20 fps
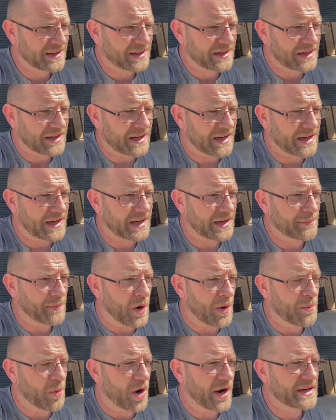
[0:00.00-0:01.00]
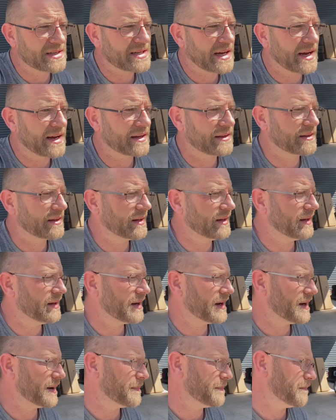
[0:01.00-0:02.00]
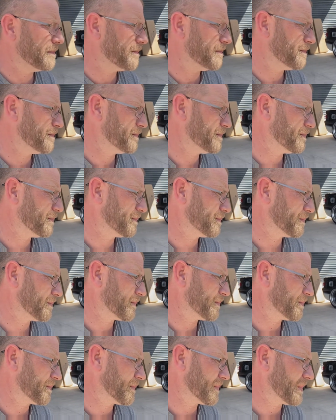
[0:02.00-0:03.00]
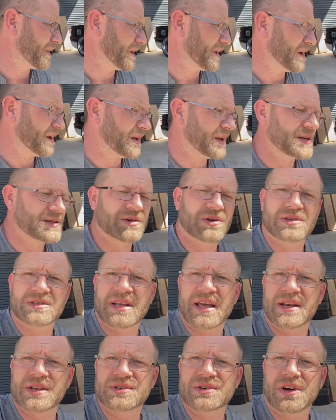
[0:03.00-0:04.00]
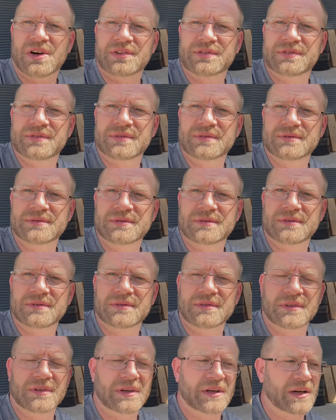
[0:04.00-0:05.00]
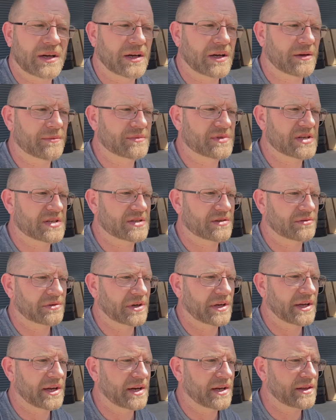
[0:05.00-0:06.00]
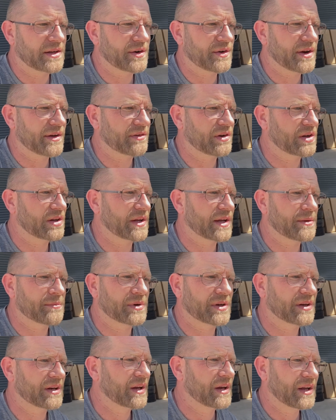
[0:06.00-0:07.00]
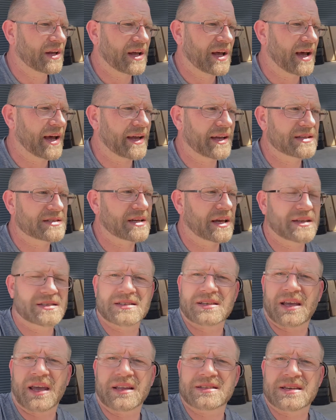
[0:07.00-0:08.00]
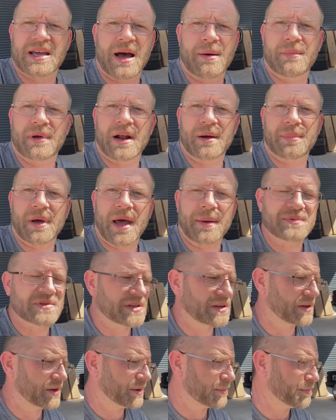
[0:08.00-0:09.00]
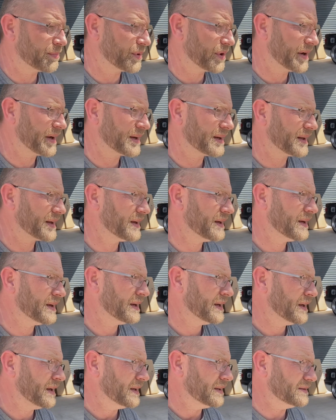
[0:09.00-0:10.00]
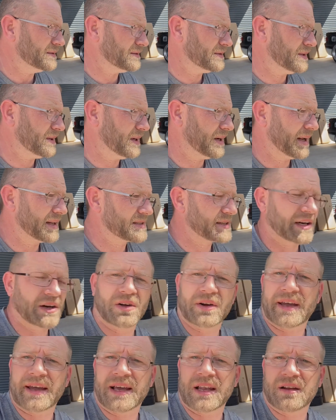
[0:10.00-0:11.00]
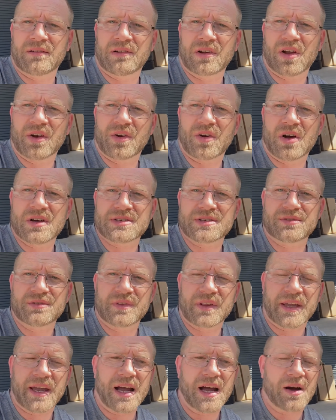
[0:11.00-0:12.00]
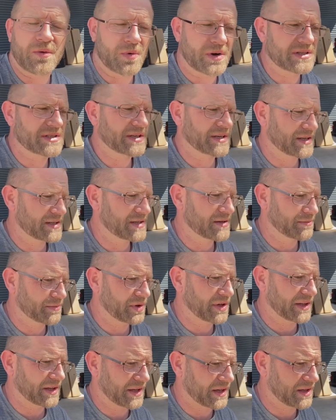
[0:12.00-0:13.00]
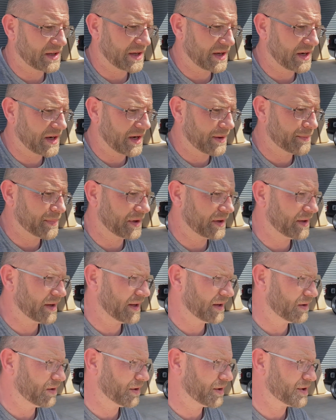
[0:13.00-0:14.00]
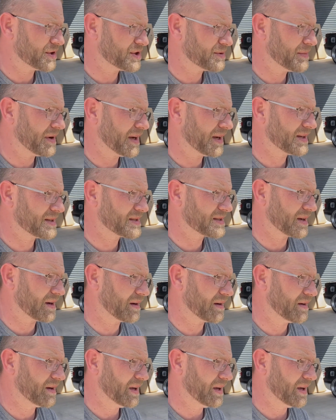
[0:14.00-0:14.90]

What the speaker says: I might take the exhaust headers off just to really get in there and have a clean. But hey, it's coming up absolutely brilliantly. It's going to look a hell of a lot nicer in the car once it is completely cleaned up and looking schmick. So